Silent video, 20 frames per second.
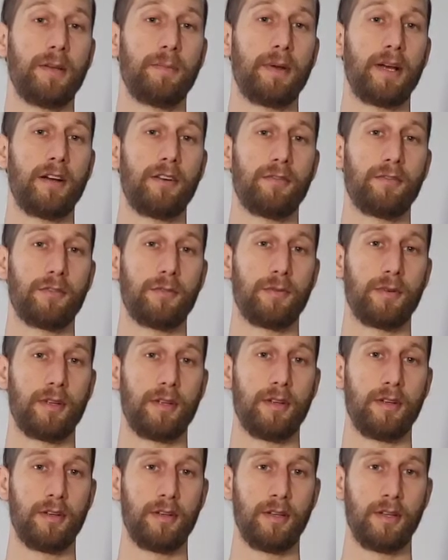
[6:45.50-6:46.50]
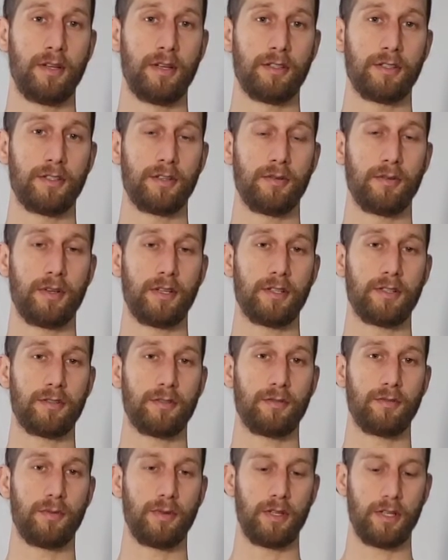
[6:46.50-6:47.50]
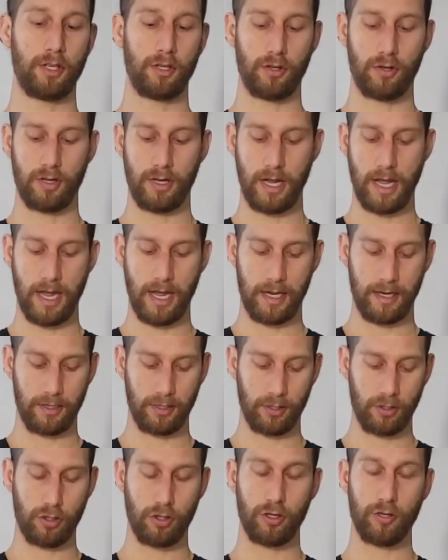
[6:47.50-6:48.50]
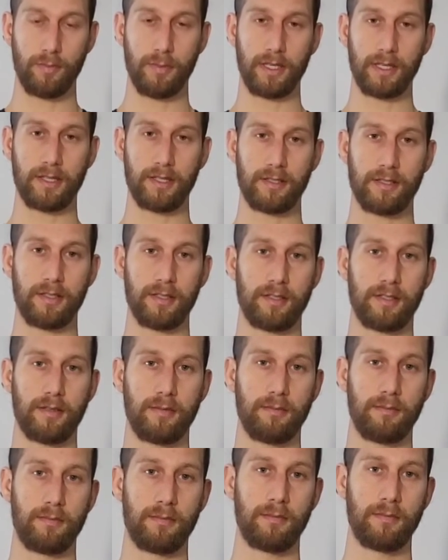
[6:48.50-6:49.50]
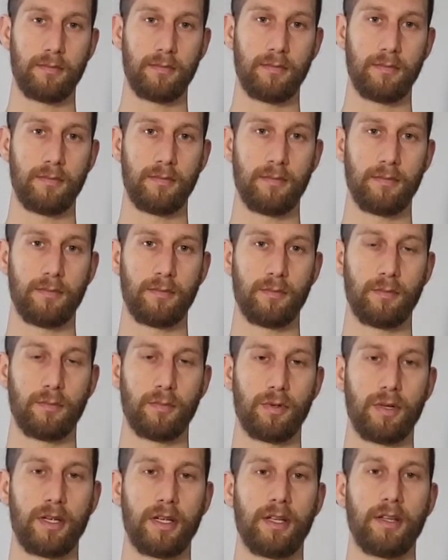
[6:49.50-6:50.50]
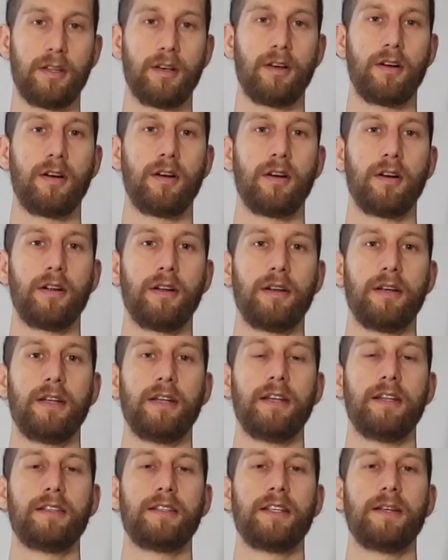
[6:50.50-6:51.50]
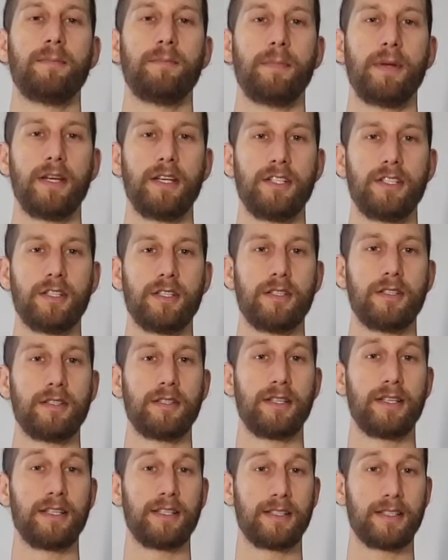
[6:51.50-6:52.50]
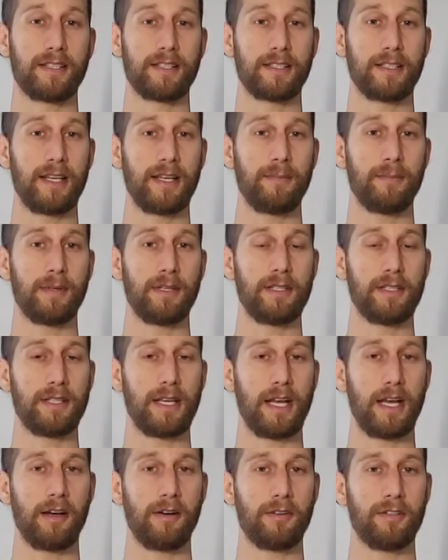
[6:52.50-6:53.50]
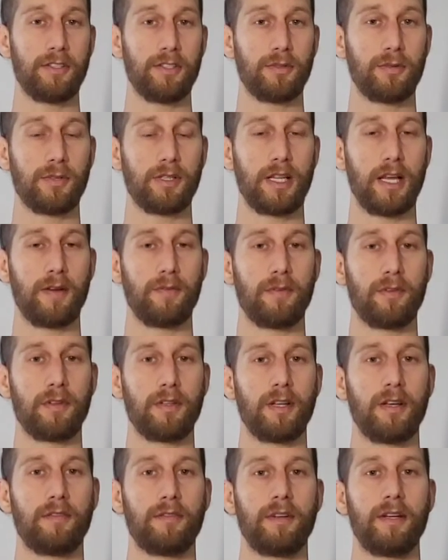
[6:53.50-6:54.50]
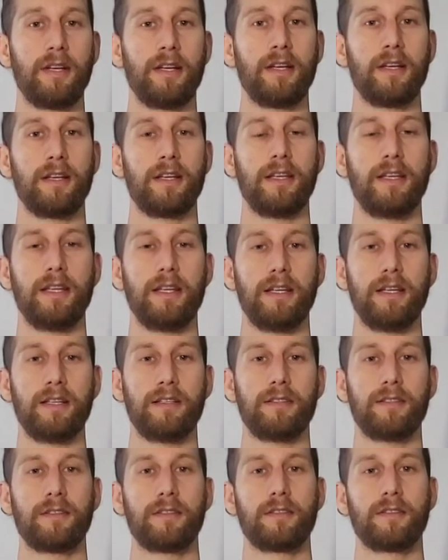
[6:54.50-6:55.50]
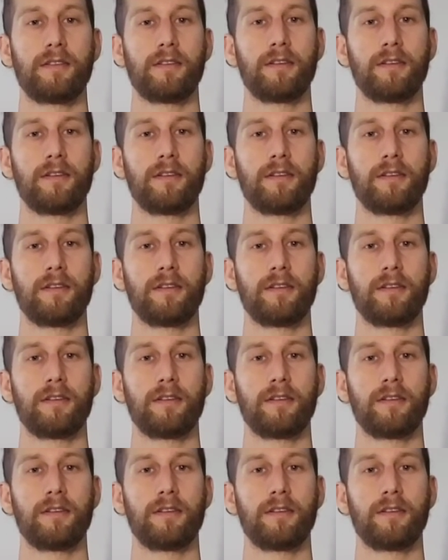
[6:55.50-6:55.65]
powerful one. So it's really good at calming the system, bringing the heart and its impatience and its excitement down to a level of ease.